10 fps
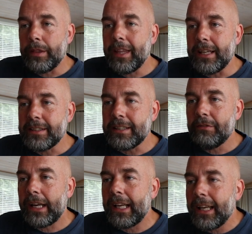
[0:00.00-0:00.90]
with this is
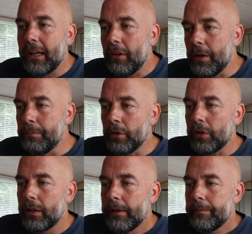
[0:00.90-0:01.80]
if I click on the
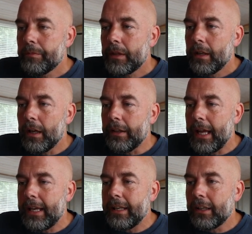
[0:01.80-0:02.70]
book and
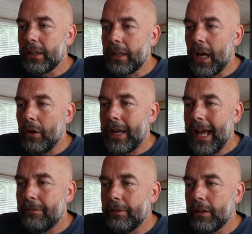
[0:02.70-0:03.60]
then go and
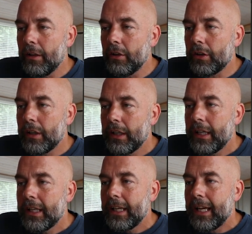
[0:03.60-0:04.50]
have a look,
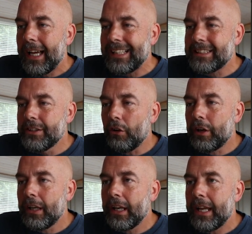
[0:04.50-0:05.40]
it's
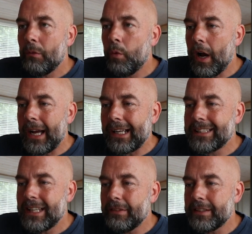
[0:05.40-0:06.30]
not clear what
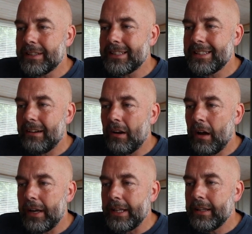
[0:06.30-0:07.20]
activities there
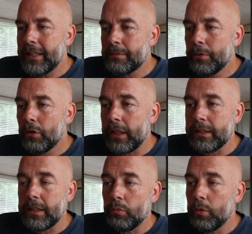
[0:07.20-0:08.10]
are in this book.
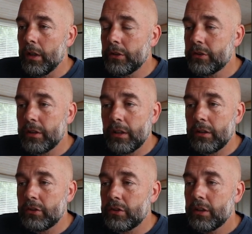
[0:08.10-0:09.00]
Is it word
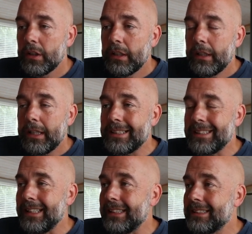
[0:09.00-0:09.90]
search? Is
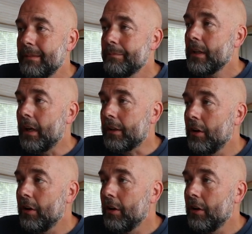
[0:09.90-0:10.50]
it a